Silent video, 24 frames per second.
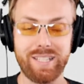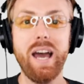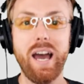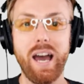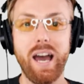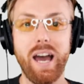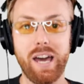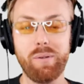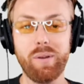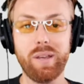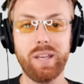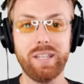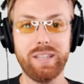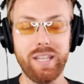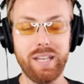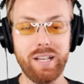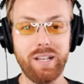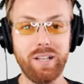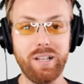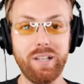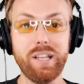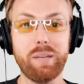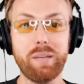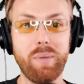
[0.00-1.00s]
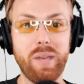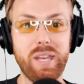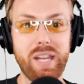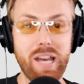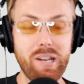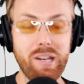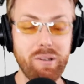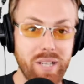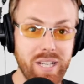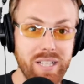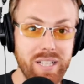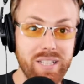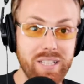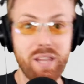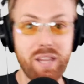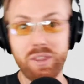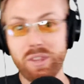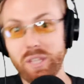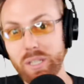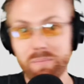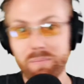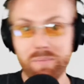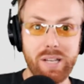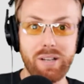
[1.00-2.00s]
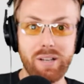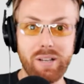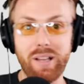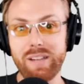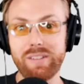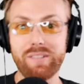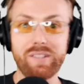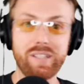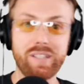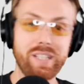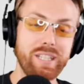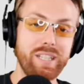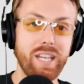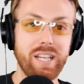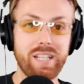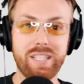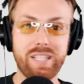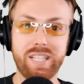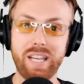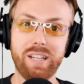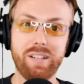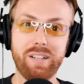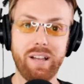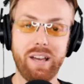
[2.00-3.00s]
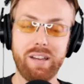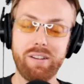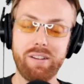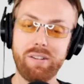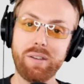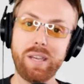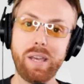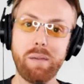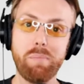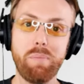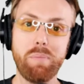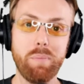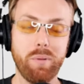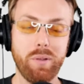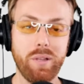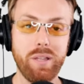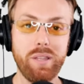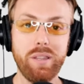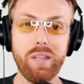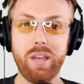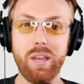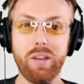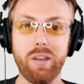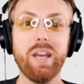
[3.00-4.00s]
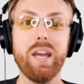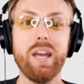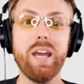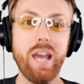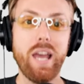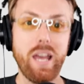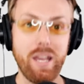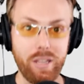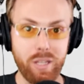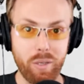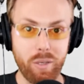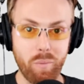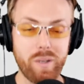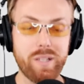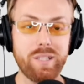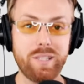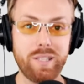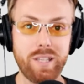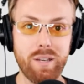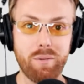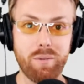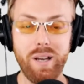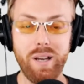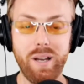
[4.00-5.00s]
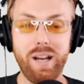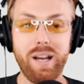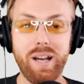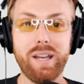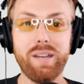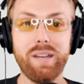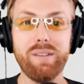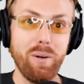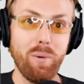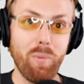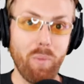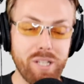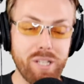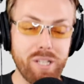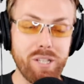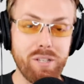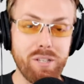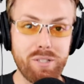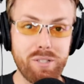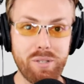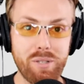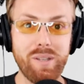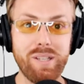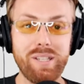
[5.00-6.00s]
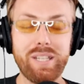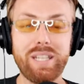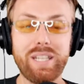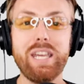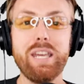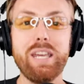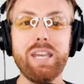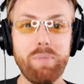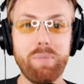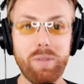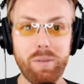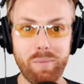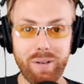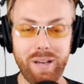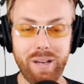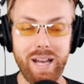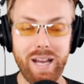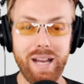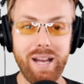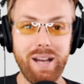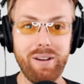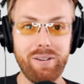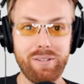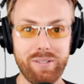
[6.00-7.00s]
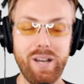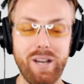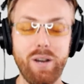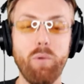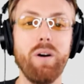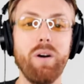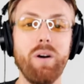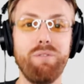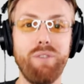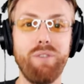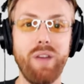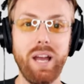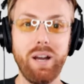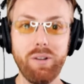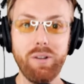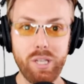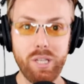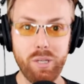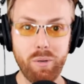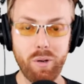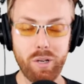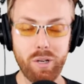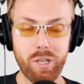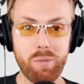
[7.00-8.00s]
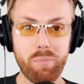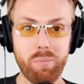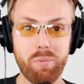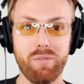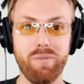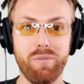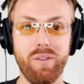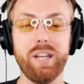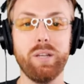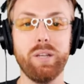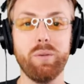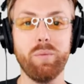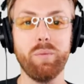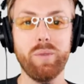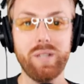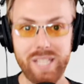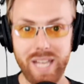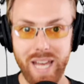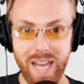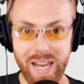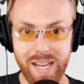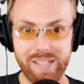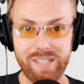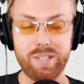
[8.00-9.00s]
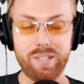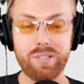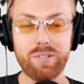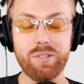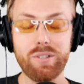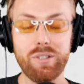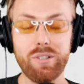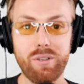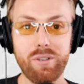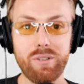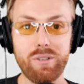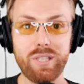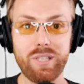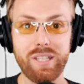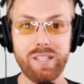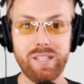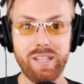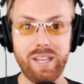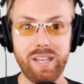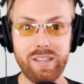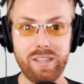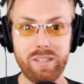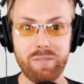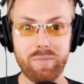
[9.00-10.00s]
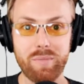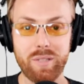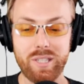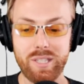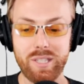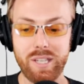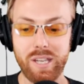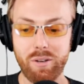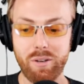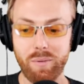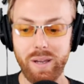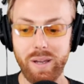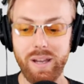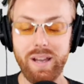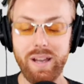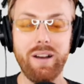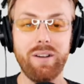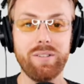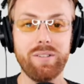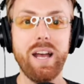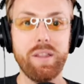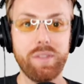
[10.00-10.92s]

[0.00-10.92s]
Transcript: How do I get that clickbait? How do I get that thumbnail? How do I get that title? How do I get people in there? And then once they arrive, what are you doing to keep them around? What value are you providing? What tactics are you using to get them to stick around?